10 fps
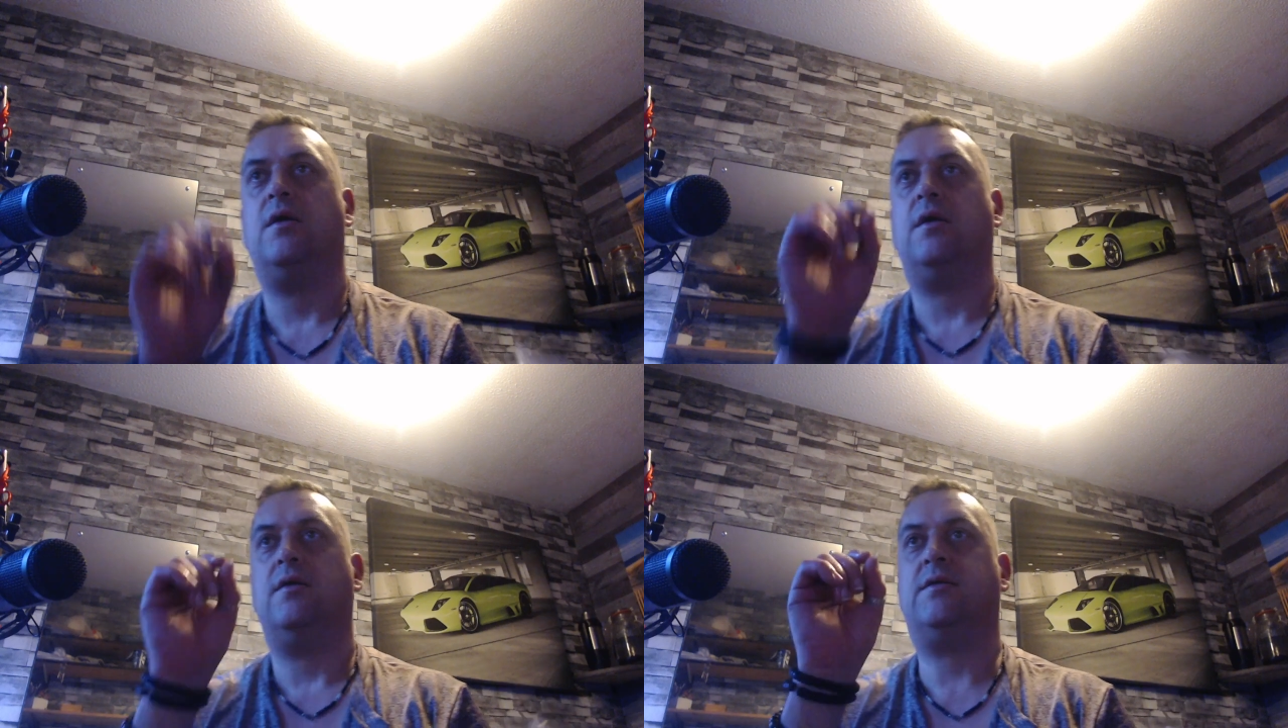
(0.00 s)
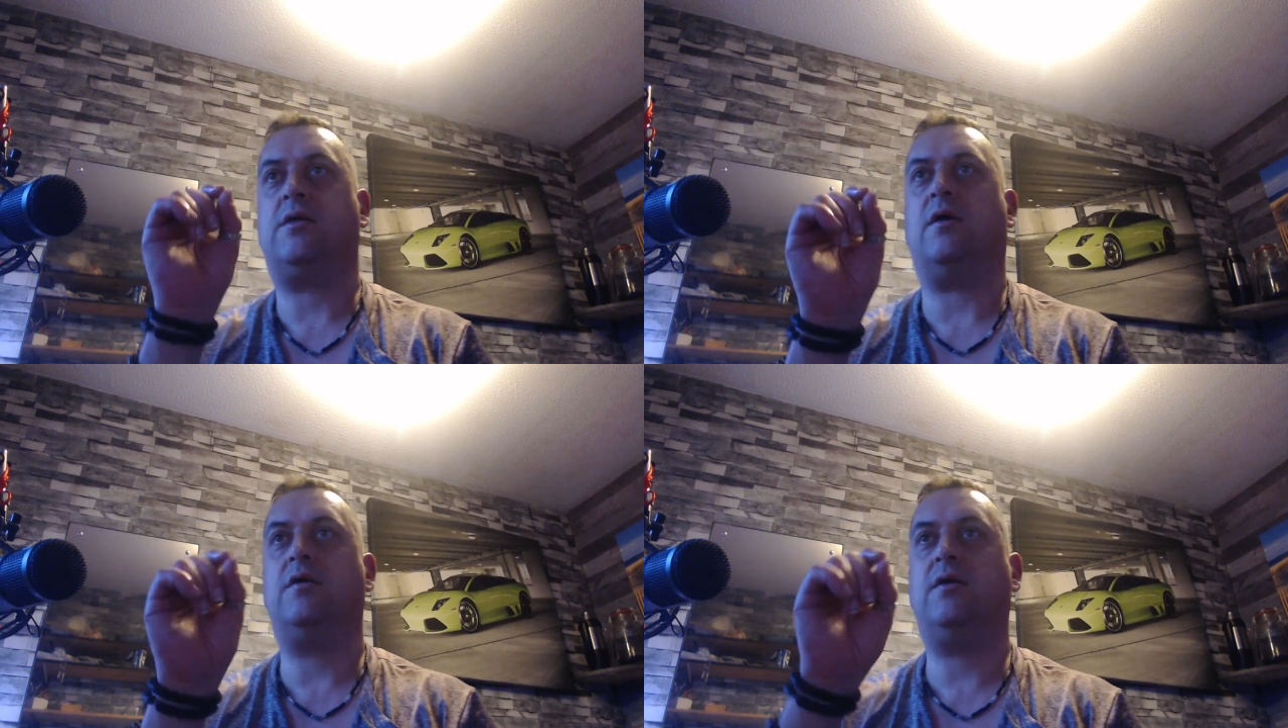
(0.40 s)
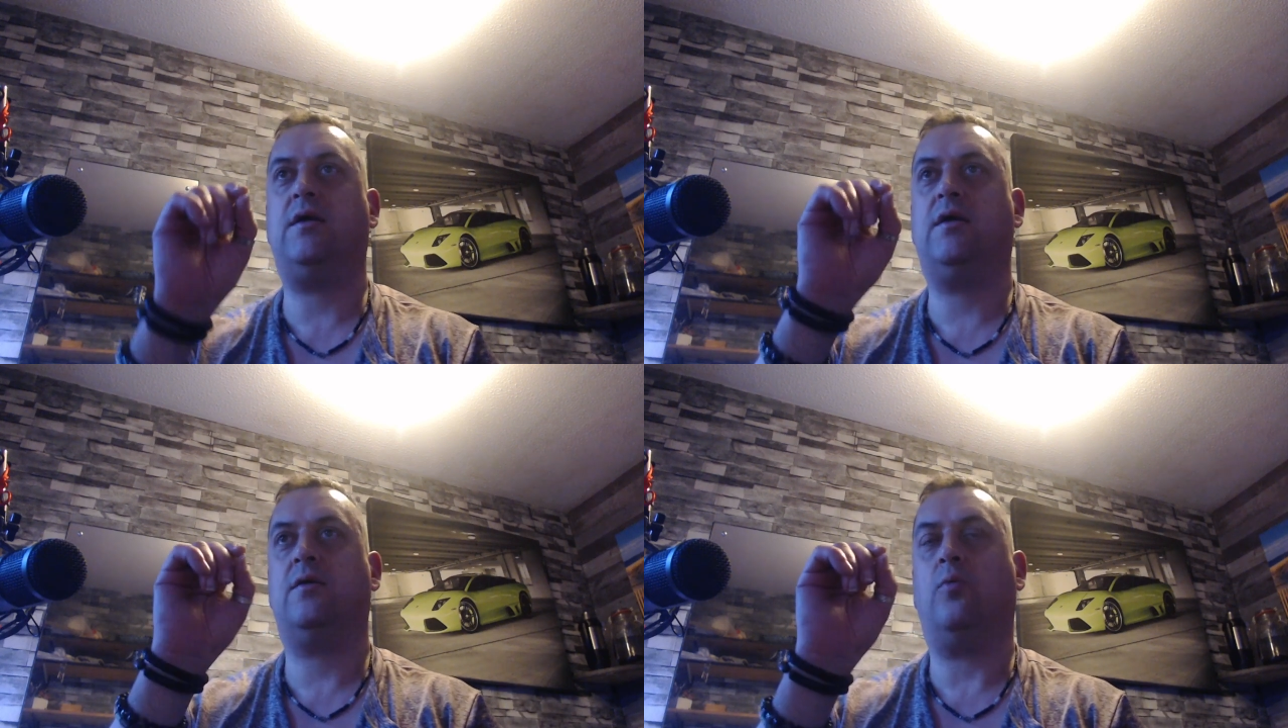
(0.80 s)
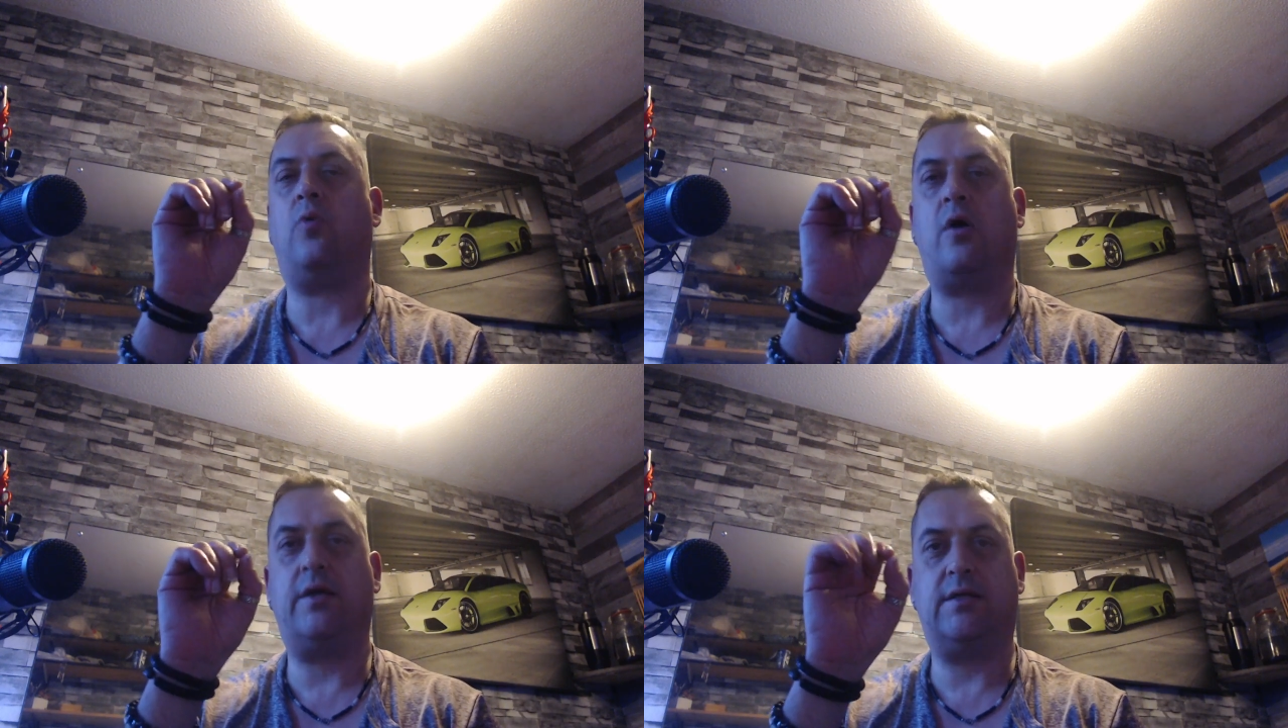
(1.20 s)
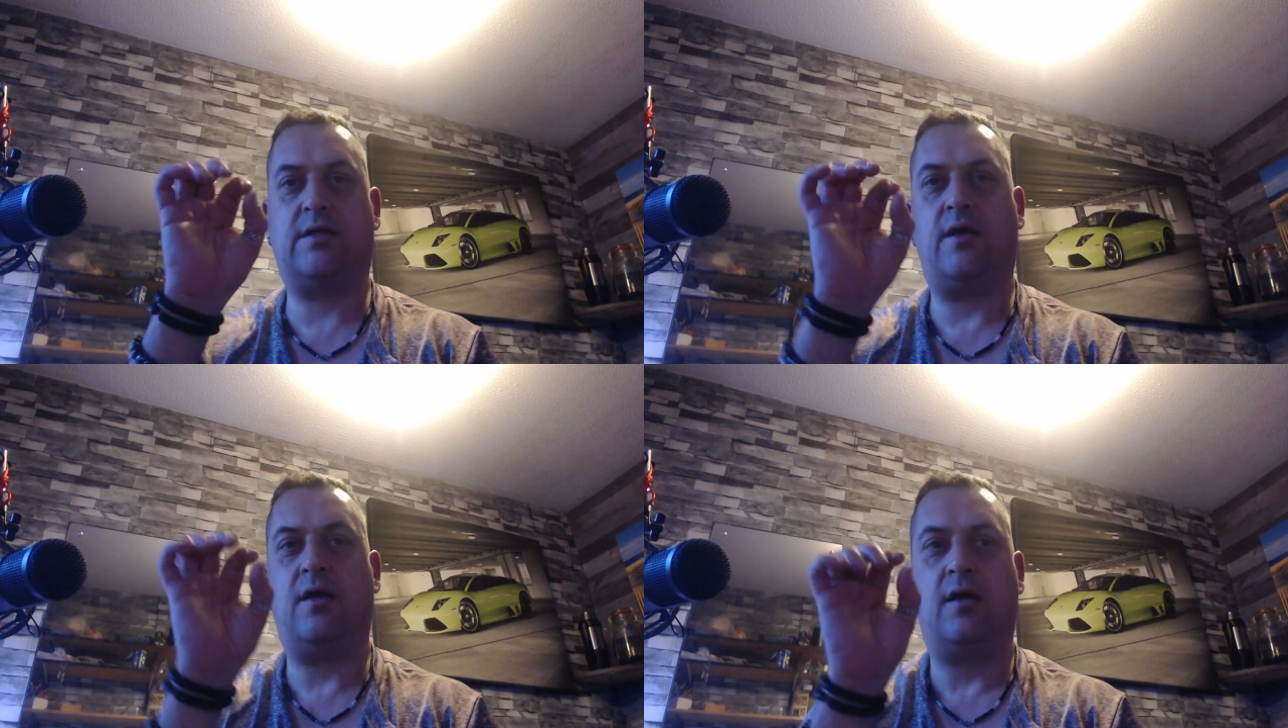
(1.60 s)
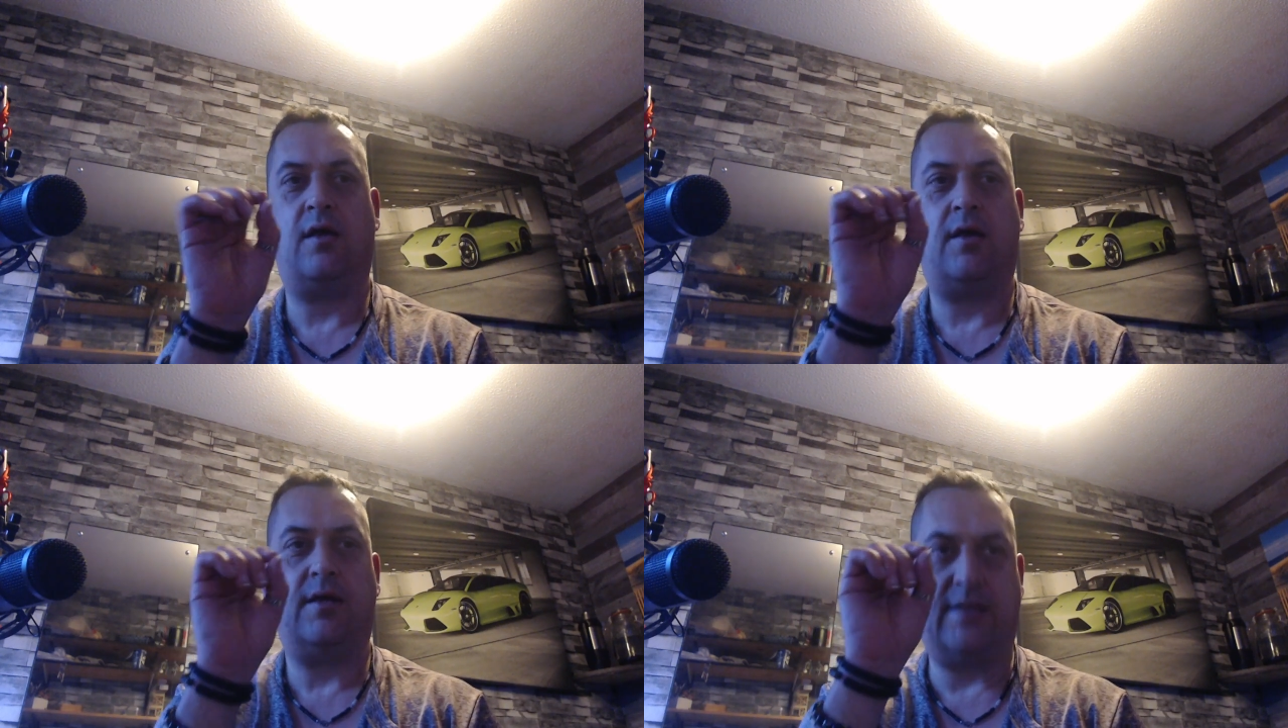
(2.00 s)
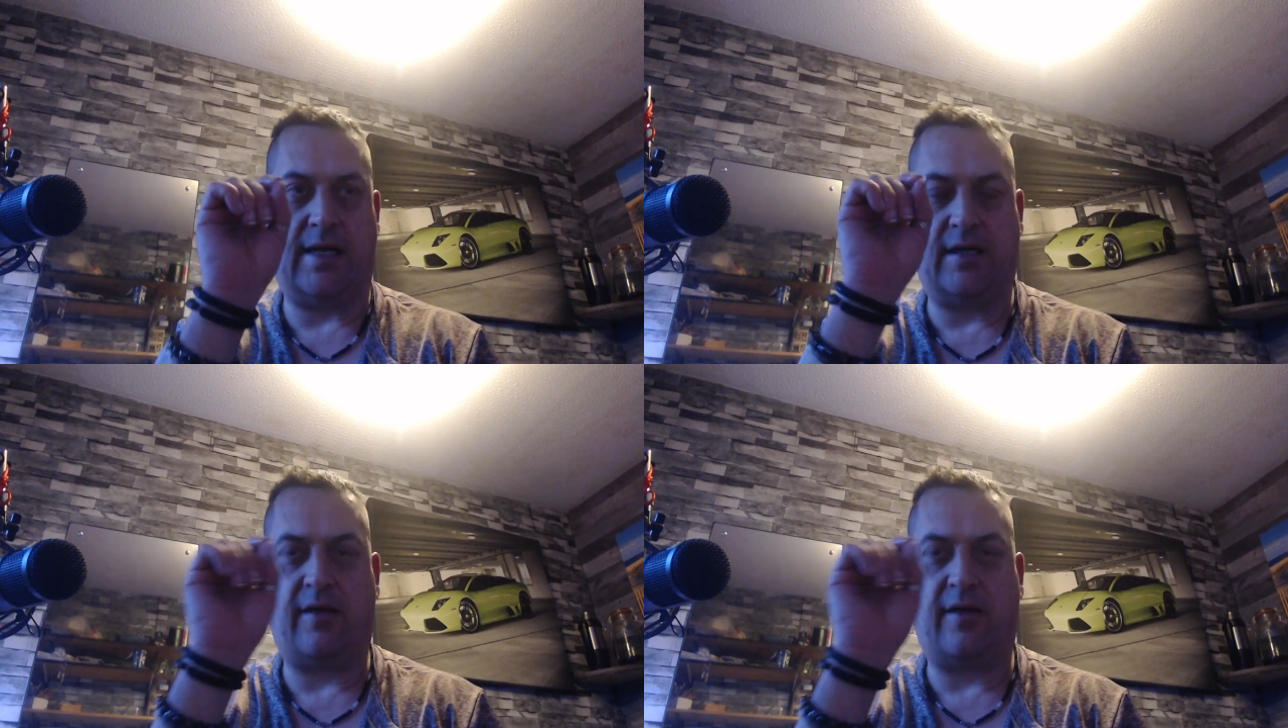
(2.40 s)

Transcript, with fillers: tiny white delicate